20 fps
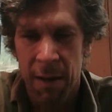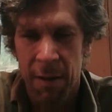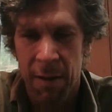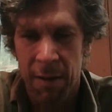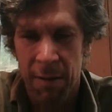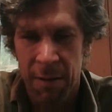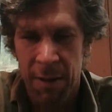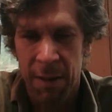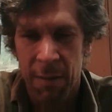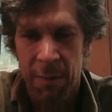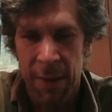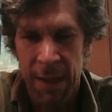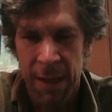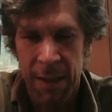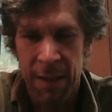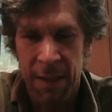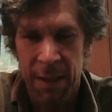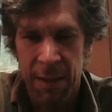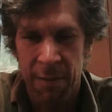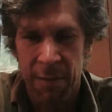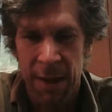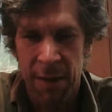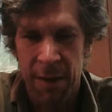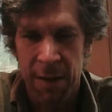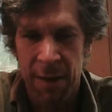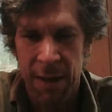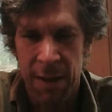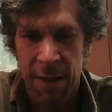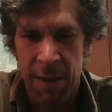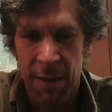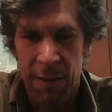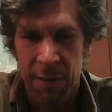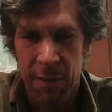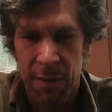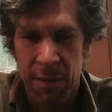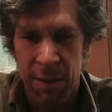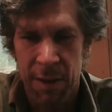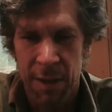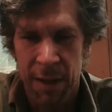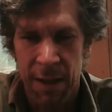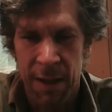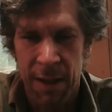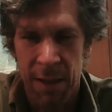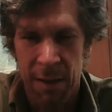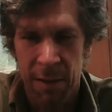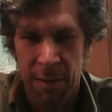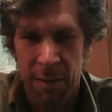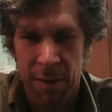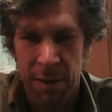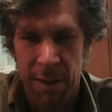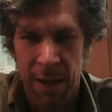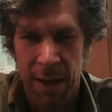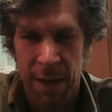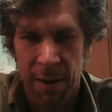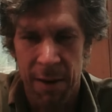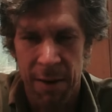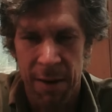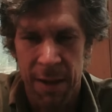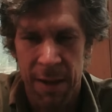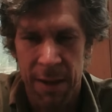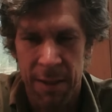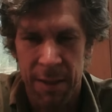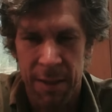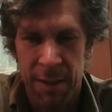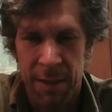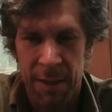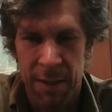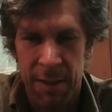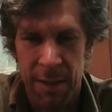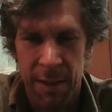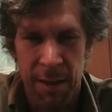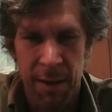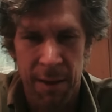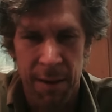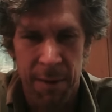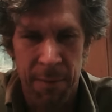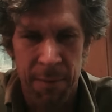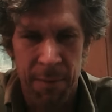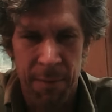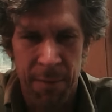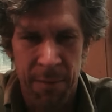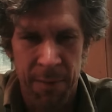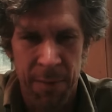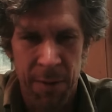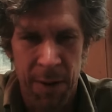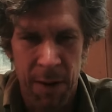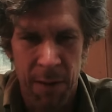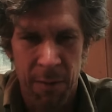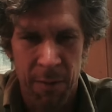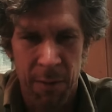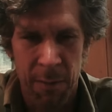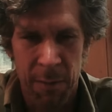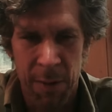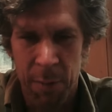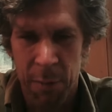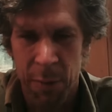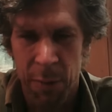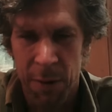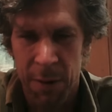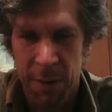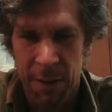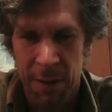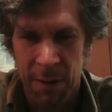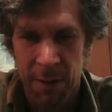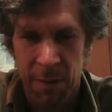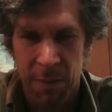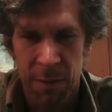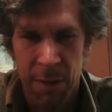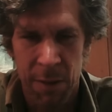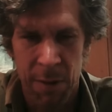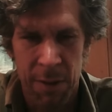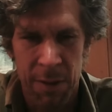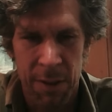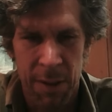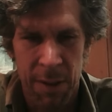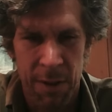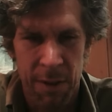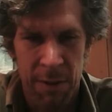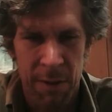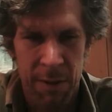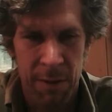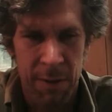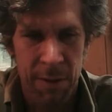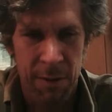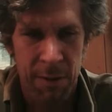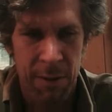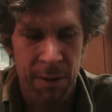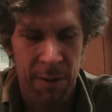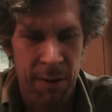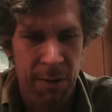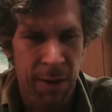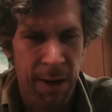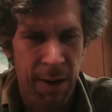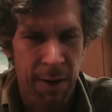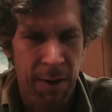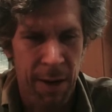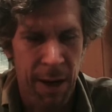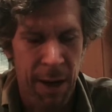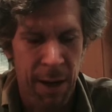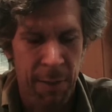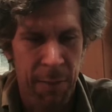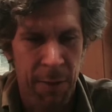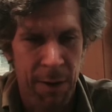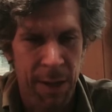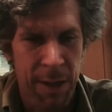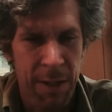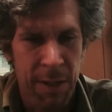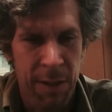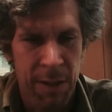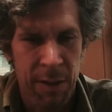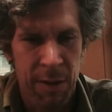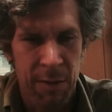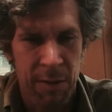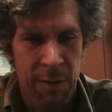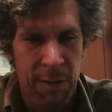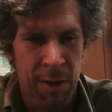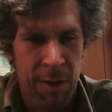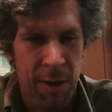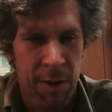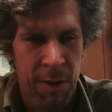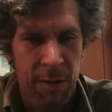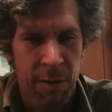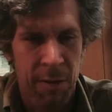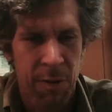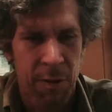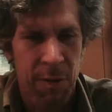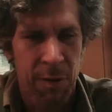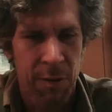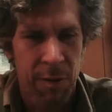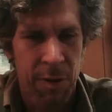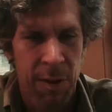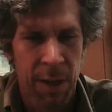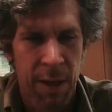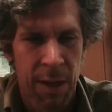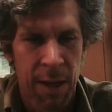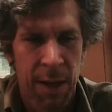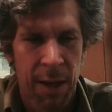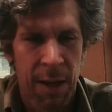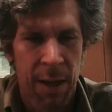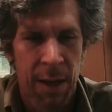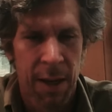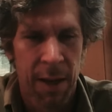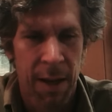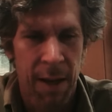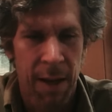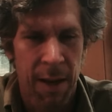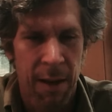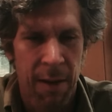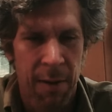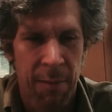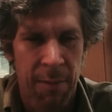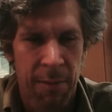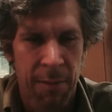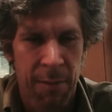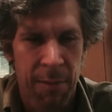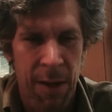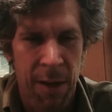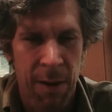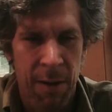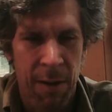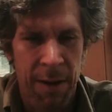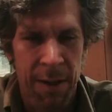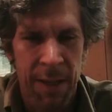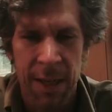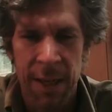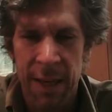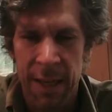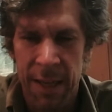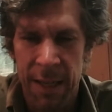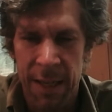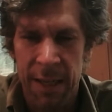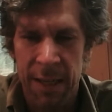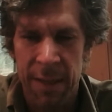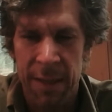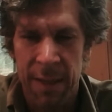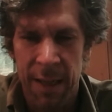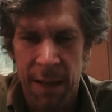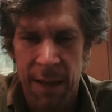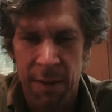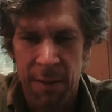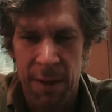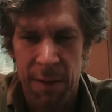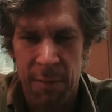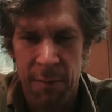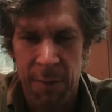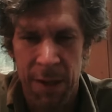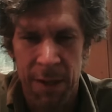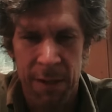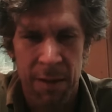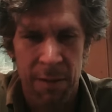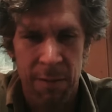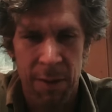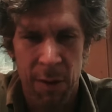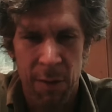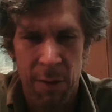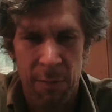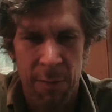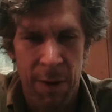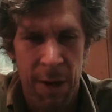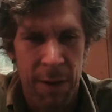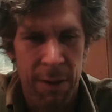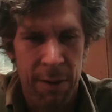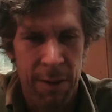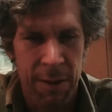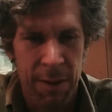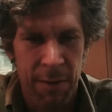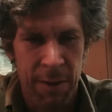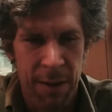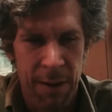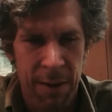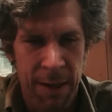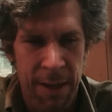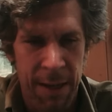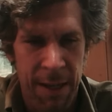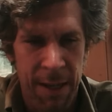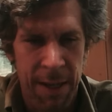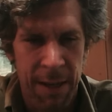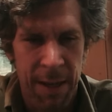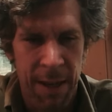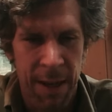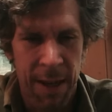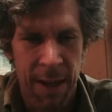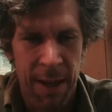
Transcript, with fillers: uh, some mixed severity in those in those areas. Um, uh, from reports of folks that are doing those fire operations or are on crews. Mm-hmm. Um, you know, I think it is a healthy mix of low and moderate severity.